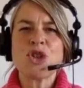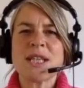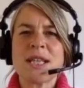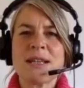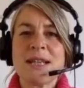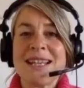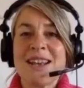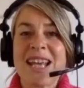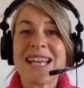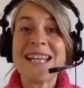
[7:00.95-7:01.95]
is
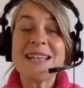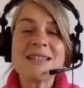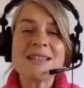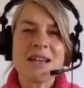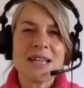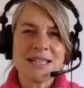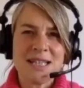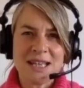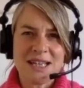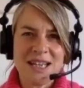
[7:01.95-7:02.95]
like an insight
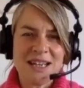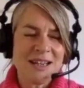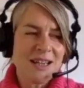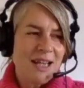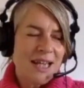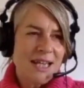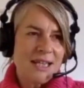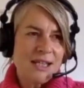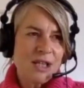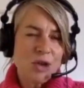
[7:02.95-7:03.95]
technique,
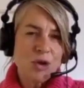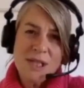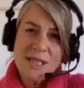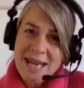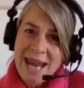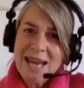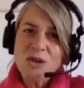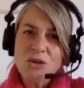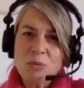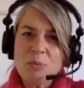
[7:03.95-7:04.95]
is you scan
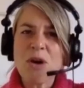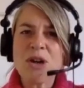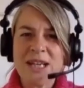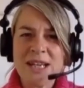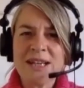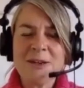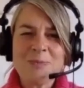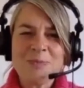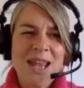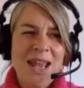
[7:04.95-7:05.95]
your body
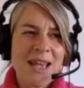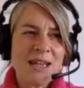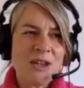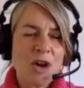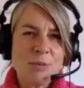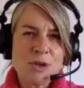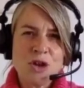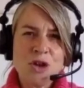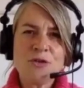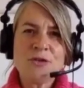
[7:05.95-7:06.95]
and
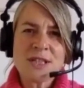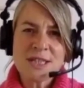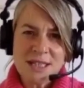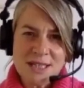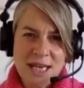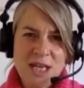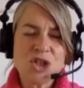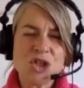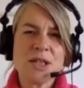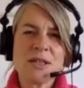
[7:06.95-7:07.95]
observe the
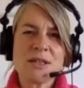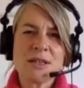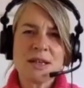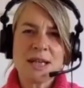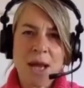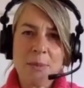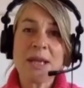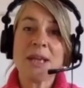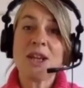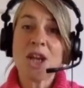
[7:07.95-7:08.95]
sensations
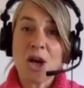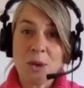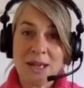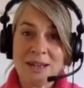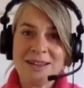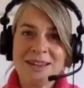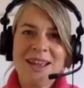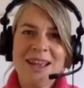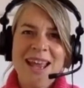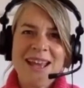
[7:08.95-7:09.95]
coming and going.
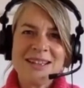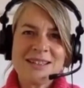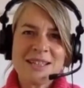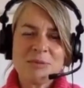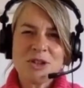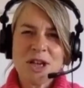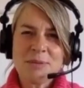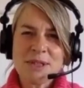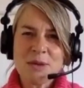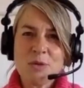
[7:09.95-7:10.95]
And
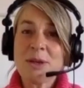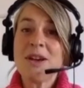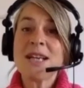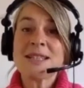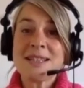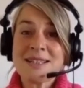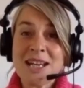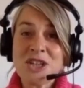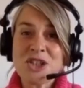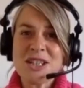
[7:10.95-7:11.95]
sometimes there will be nice
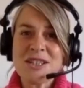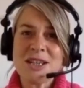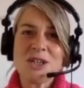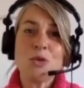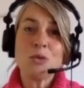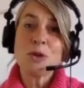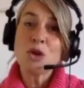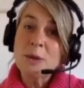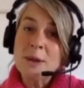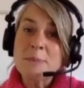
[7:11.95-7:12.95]
sensations, and you'll
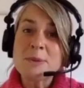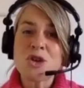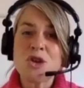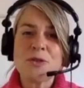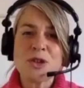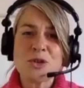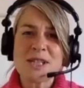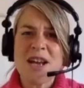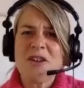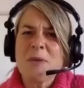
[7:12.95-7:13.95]
be observing
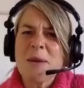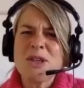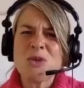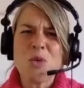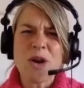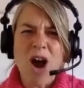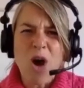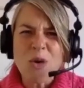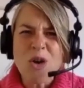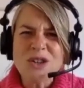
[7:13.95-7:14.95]
yourself. Maybe you want to
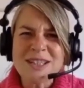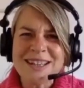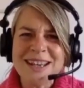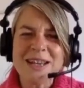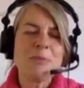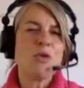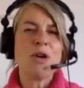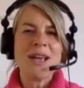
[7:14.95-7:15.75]
hold on to them, or